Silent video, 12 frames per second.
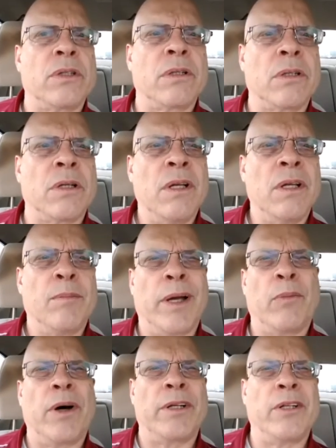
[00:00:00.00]
you
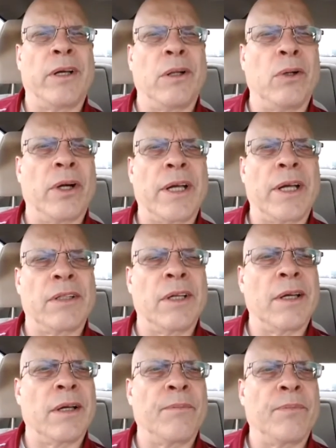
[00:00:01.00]
might want to take a look at
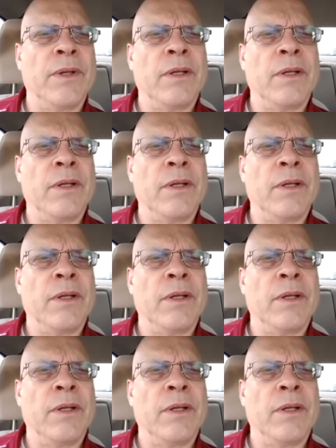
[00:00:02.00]
that